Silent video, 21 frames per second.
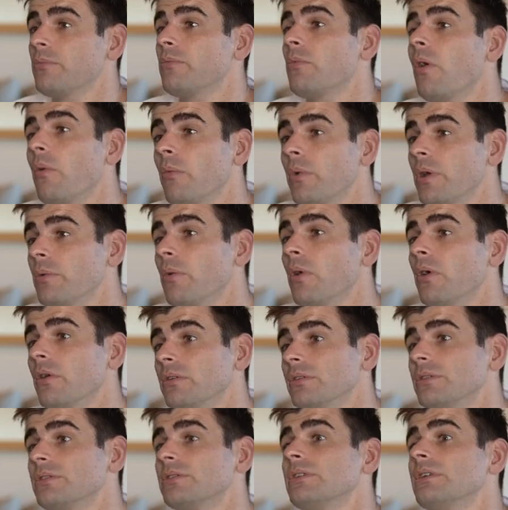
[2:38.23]
what we
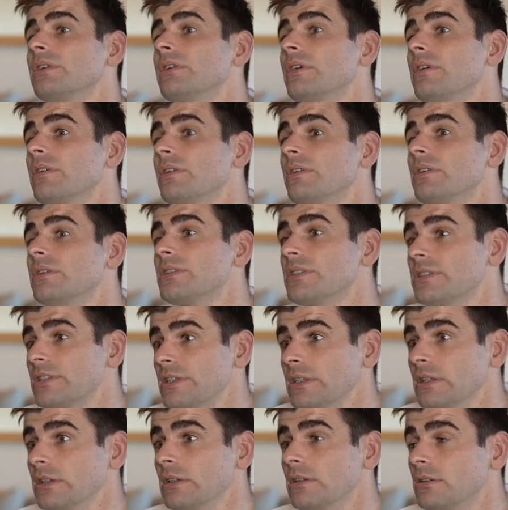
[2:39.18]
want
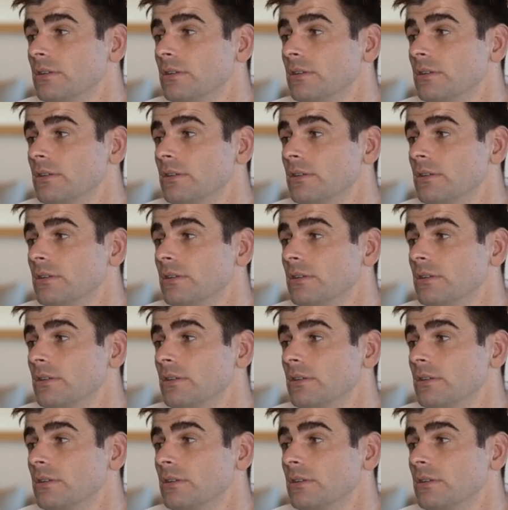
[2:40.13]
still.